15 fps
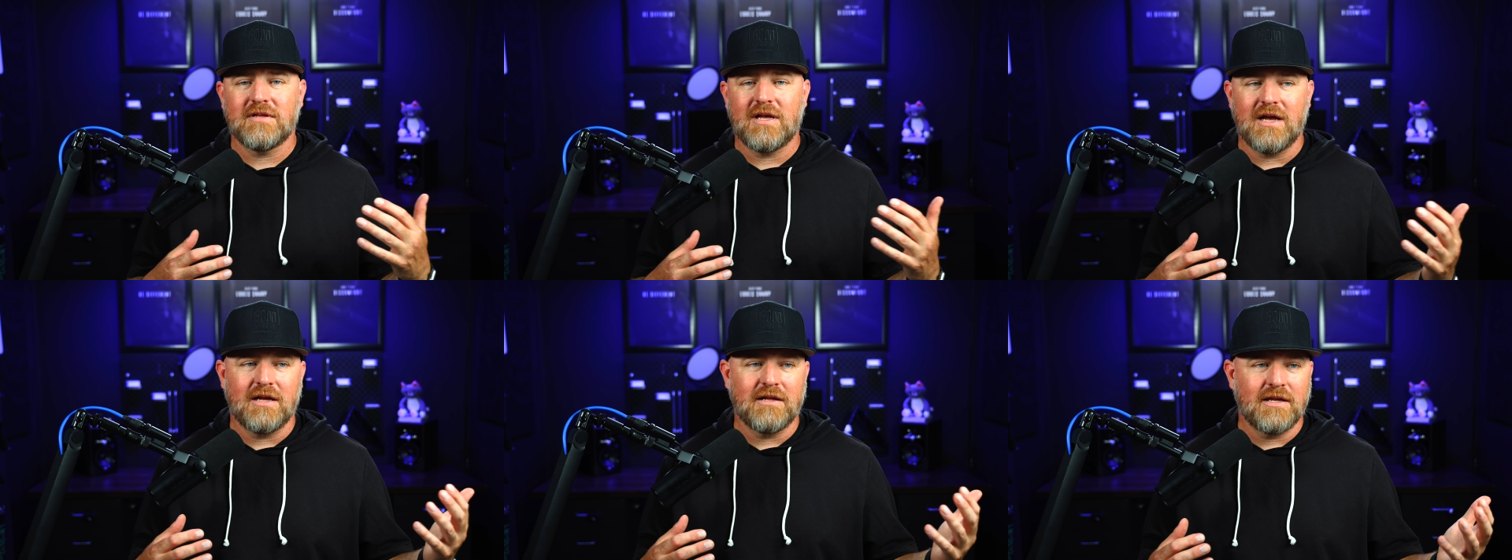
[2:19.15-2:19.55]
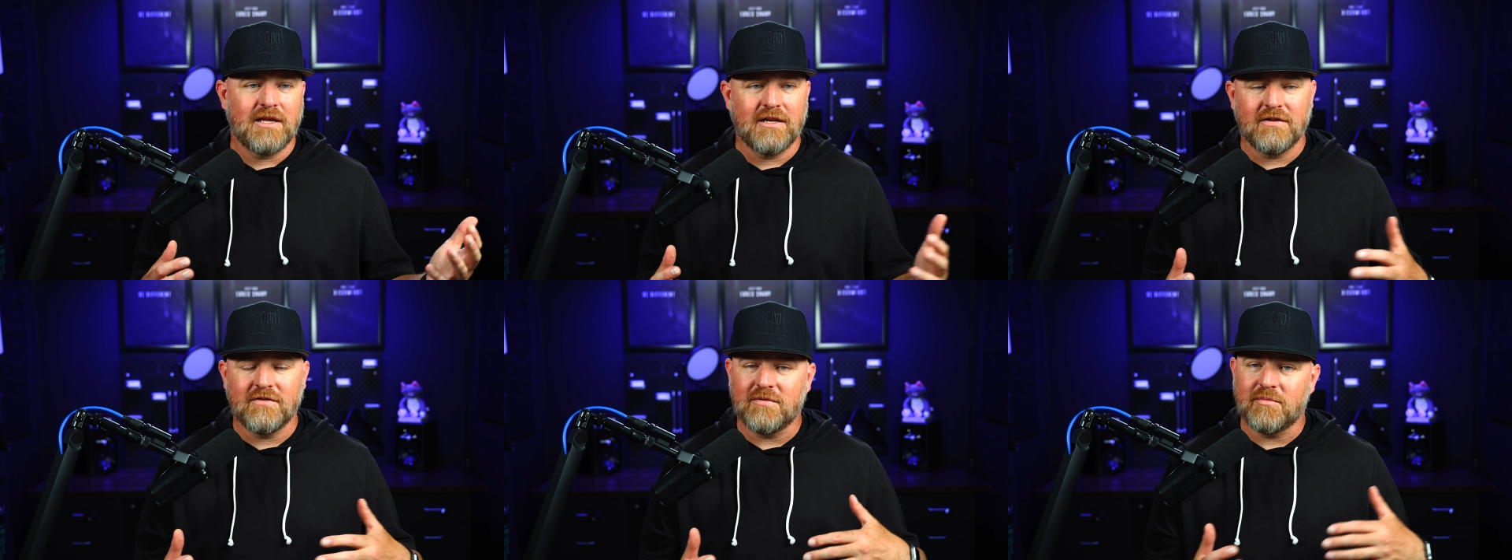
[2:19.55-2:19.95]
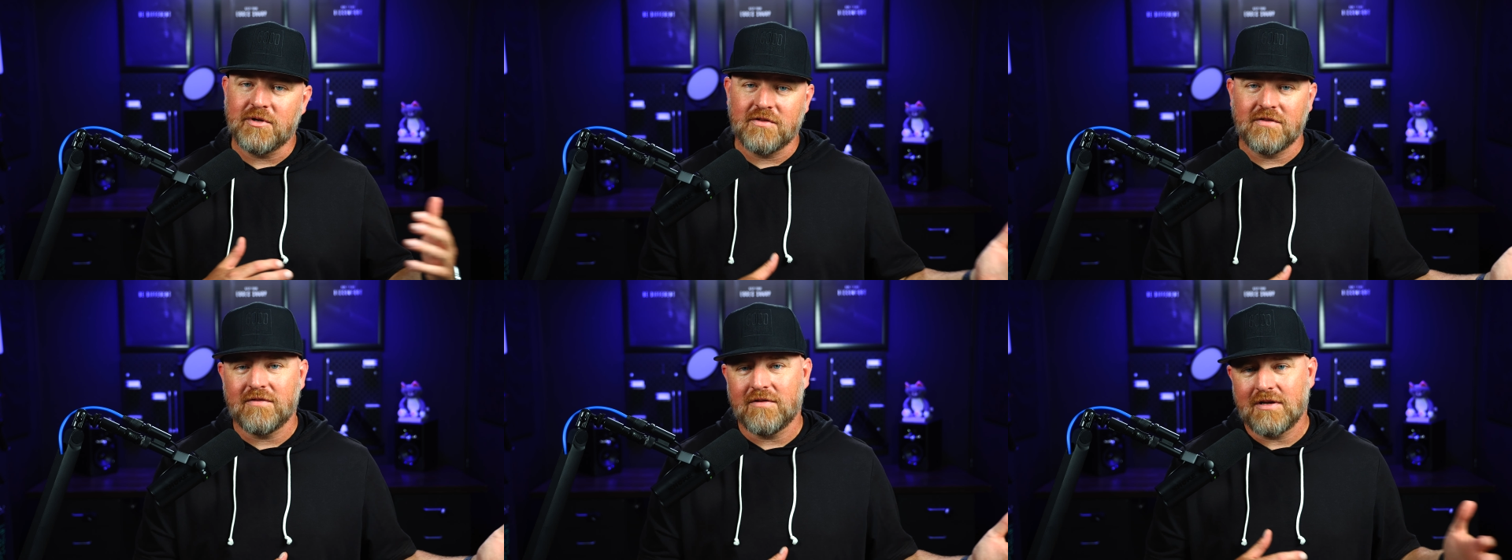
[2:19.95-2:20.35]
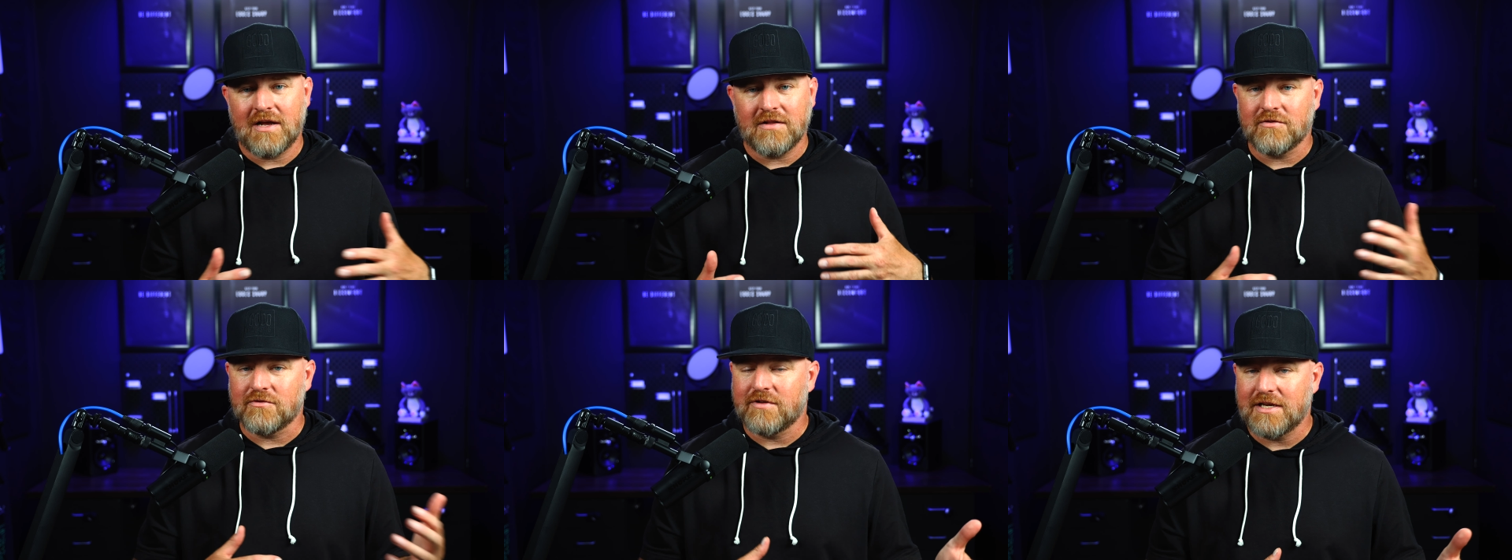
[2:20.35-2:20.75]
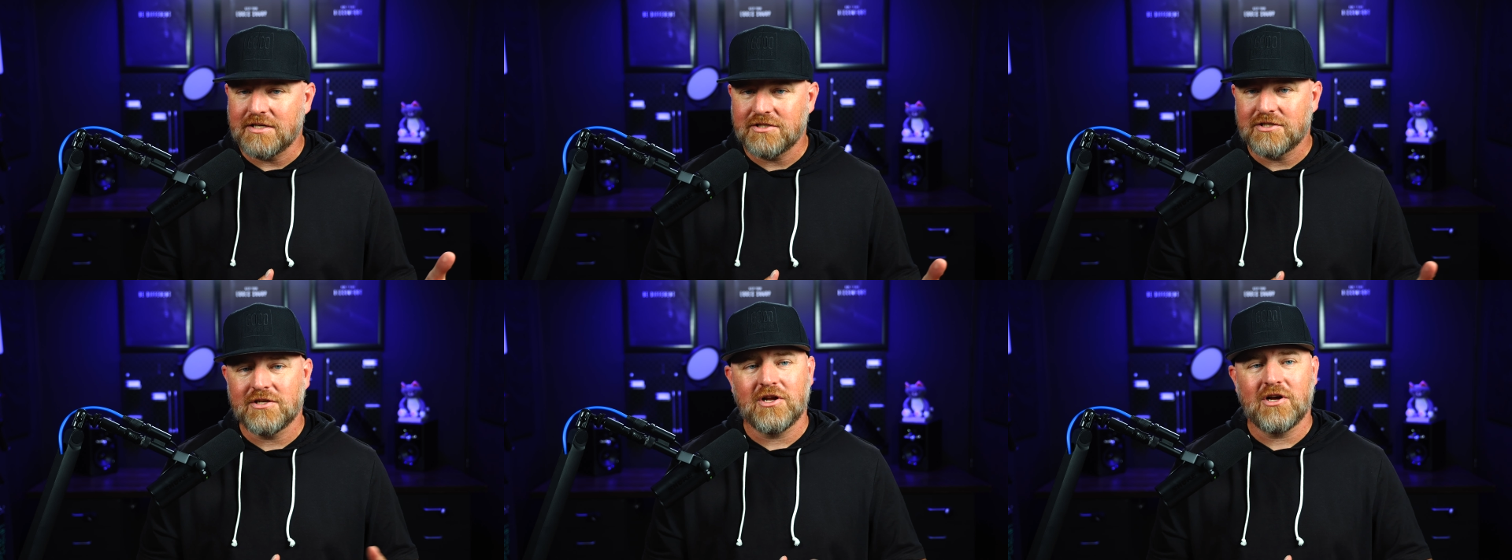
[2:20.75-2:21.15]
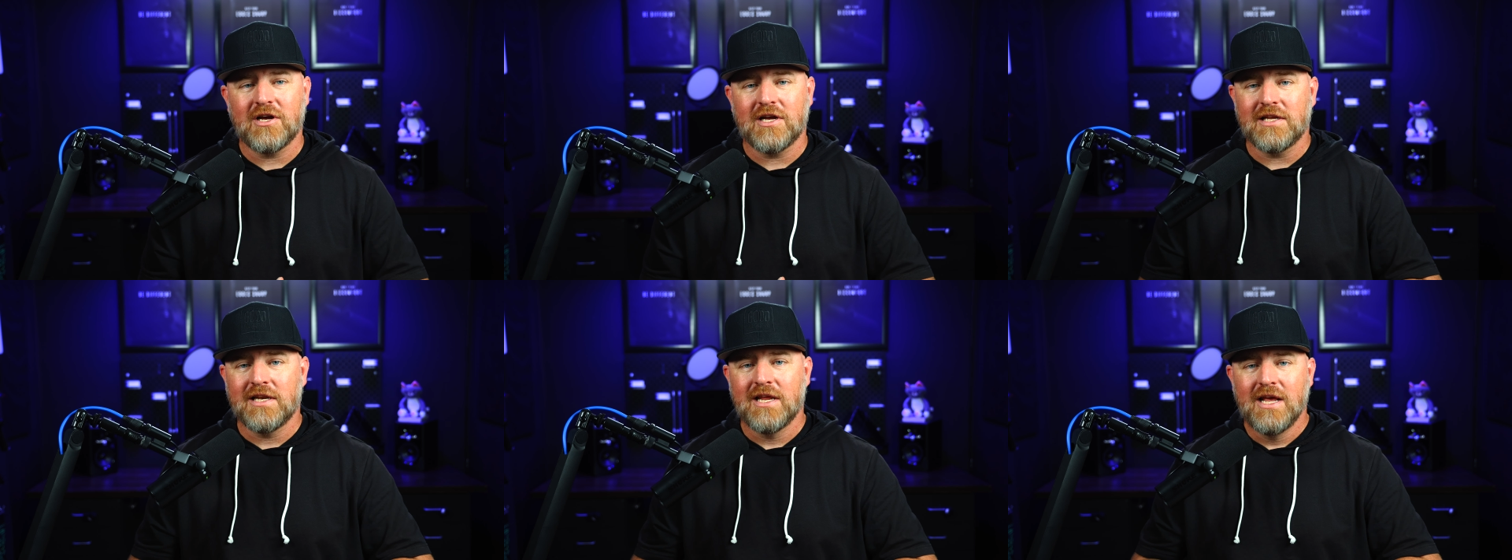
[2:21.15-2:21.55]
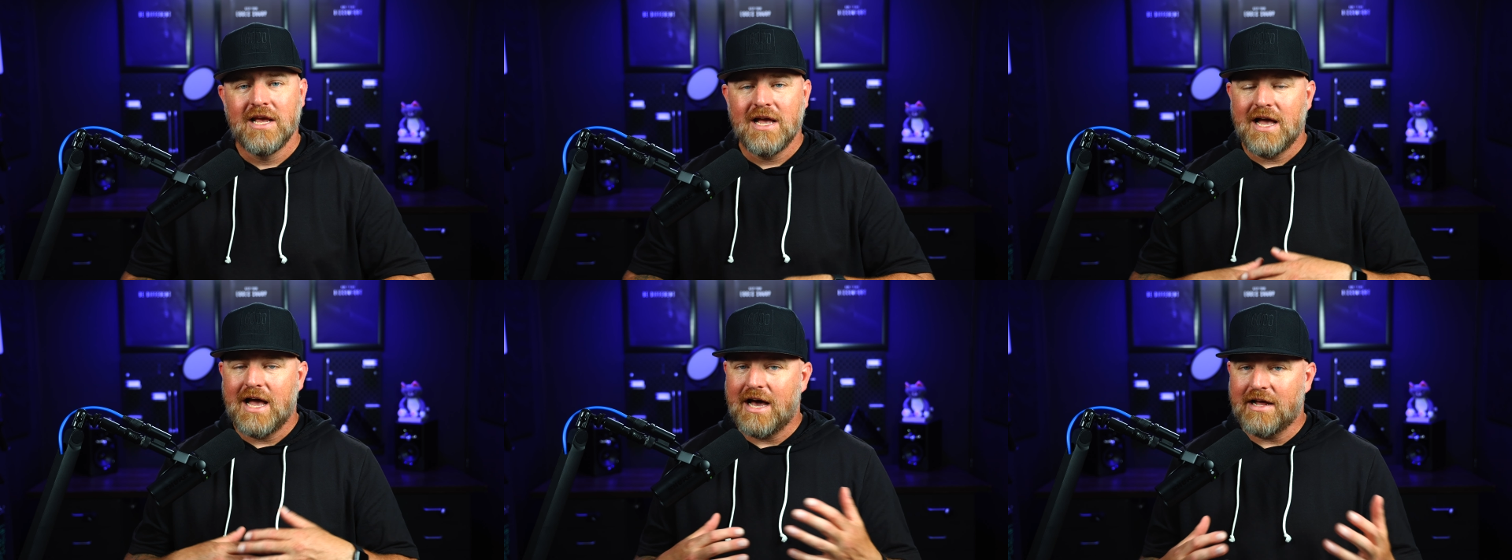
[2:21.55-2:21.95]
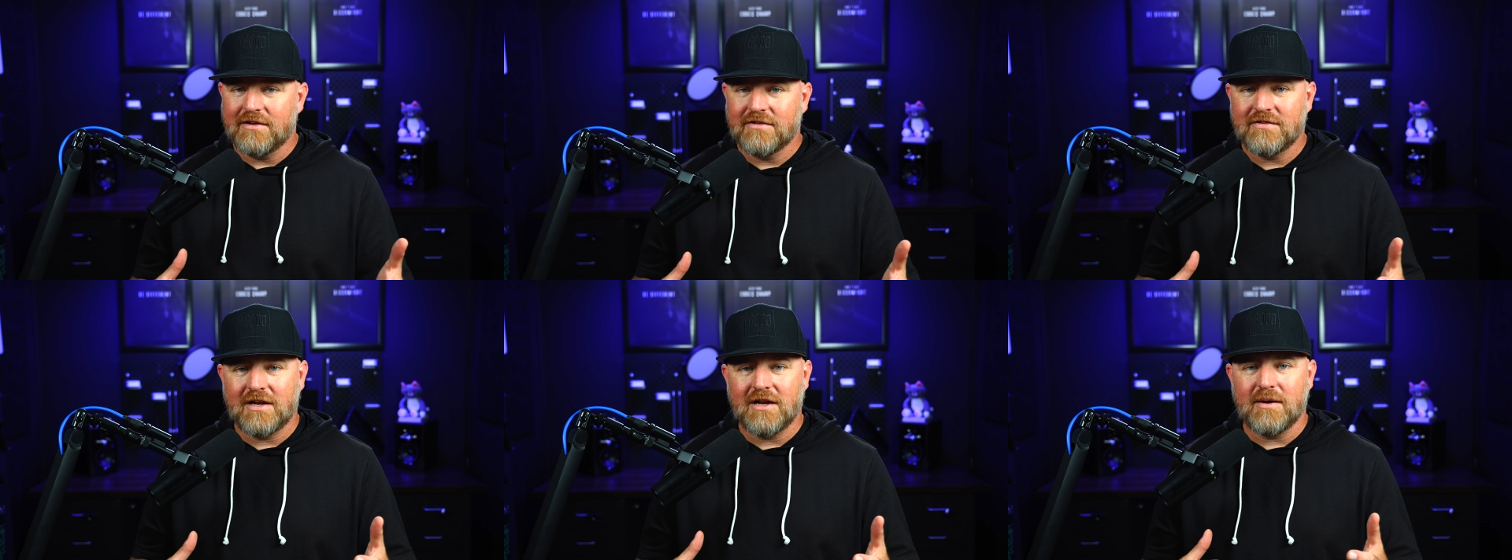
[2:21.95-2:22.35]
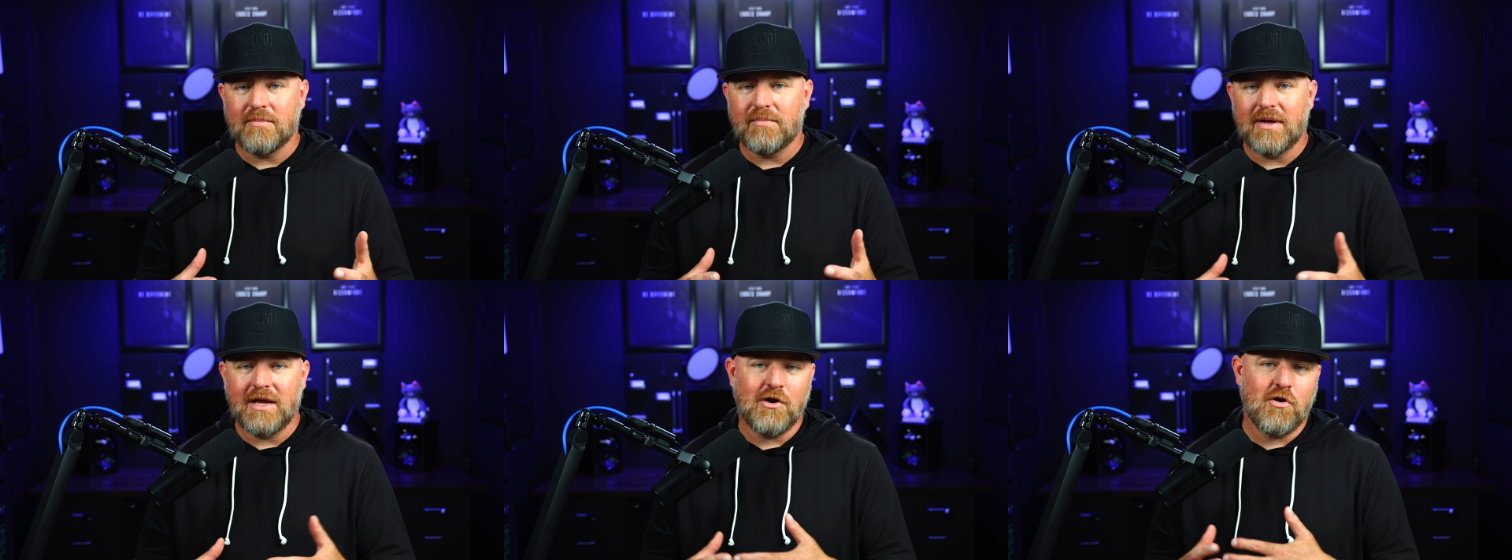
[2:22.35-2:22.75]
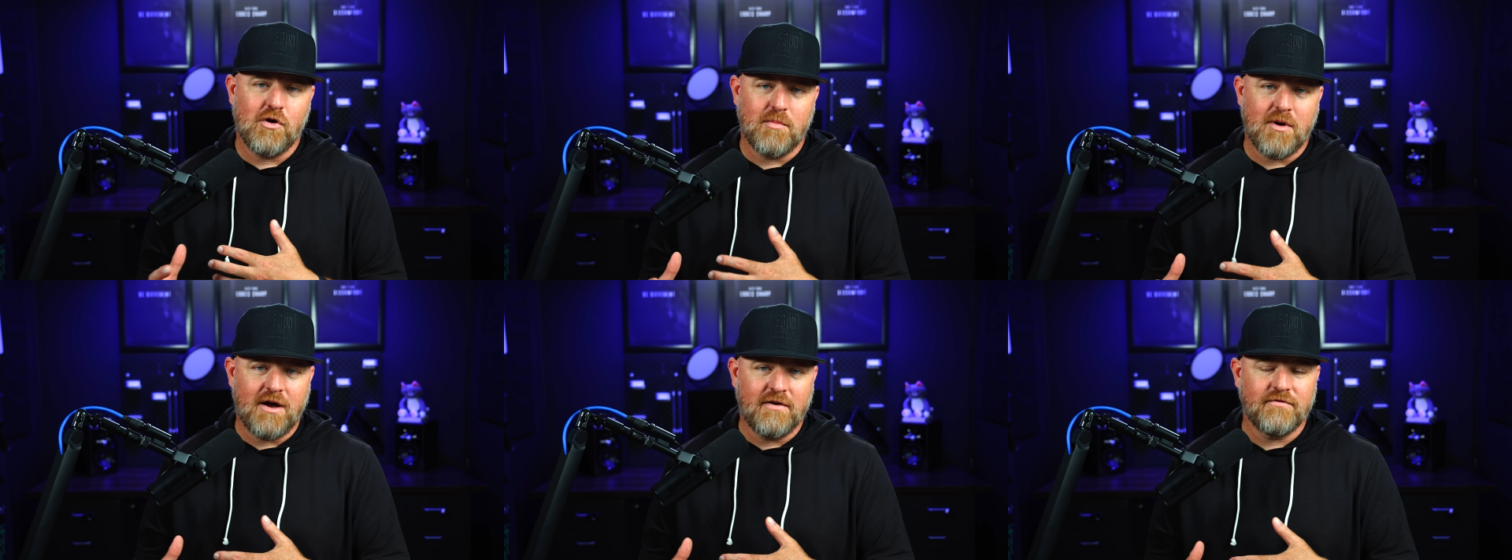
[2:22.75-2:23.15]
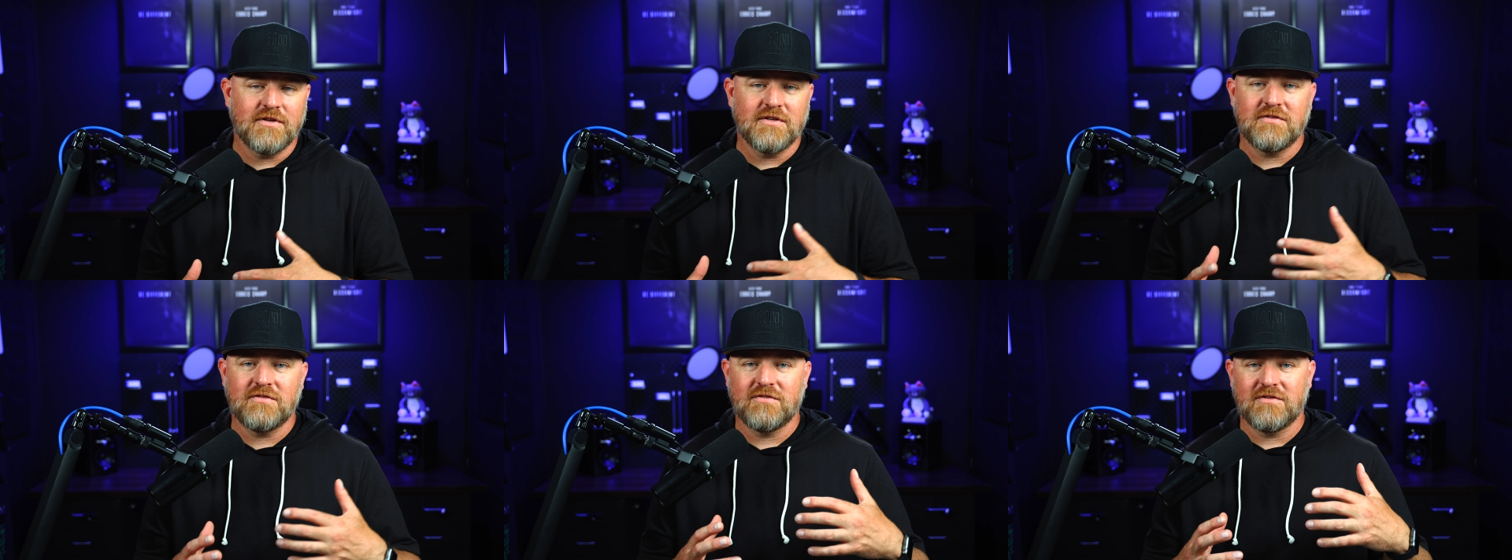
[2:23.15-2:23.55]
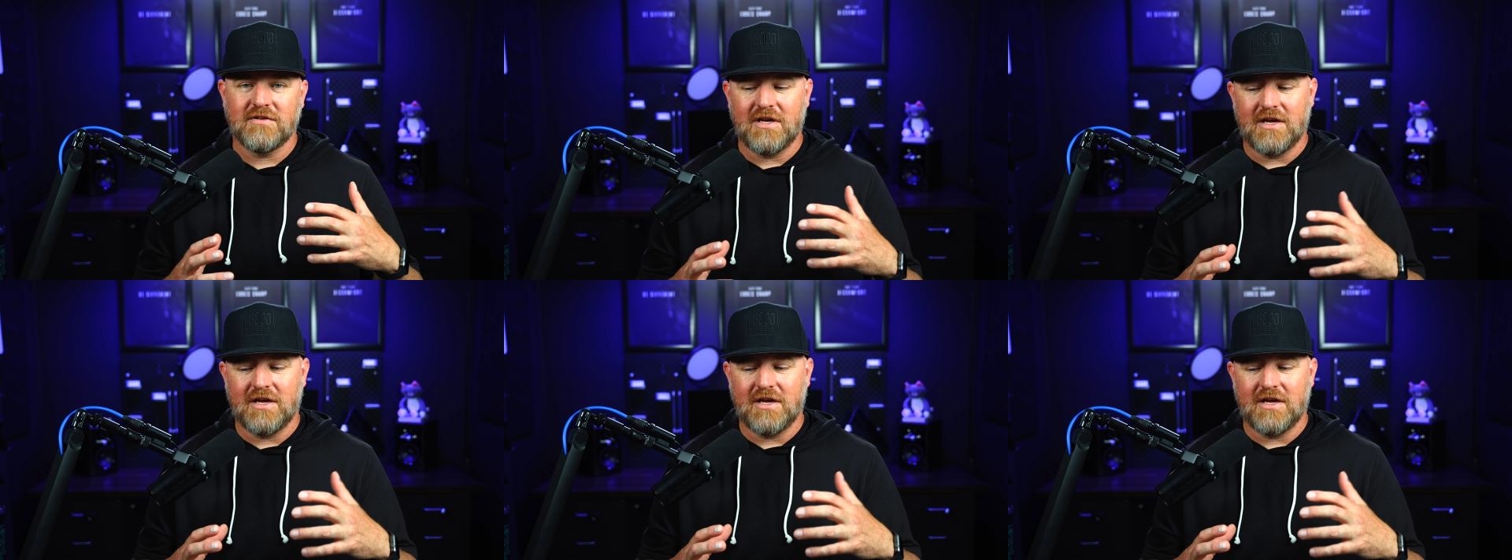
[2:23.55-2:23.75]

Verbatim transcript: uh, getting some cons consultation on how to set up a home office,